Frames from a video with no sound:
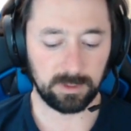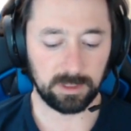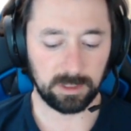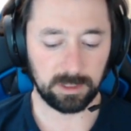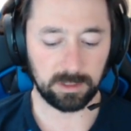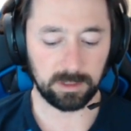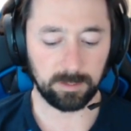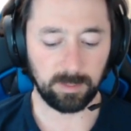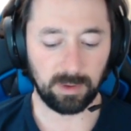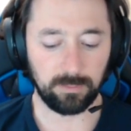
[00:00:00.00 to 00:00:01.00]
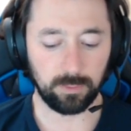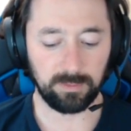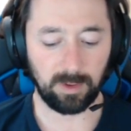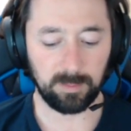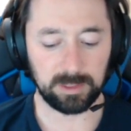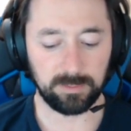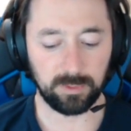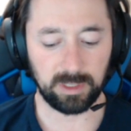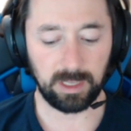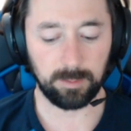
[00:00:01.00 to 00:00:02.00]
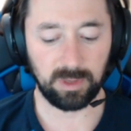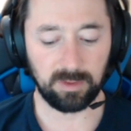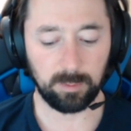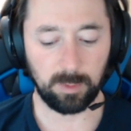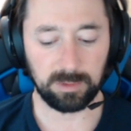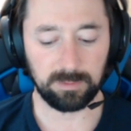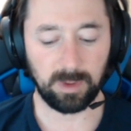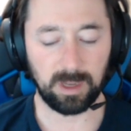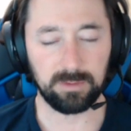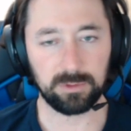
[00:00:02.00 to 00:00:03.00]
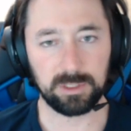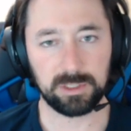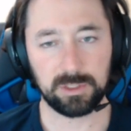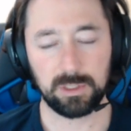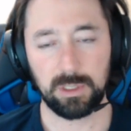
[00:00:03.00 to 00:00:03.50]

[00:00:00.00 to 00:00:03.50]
about 45 minutes before the game, we have a moment of mindfulness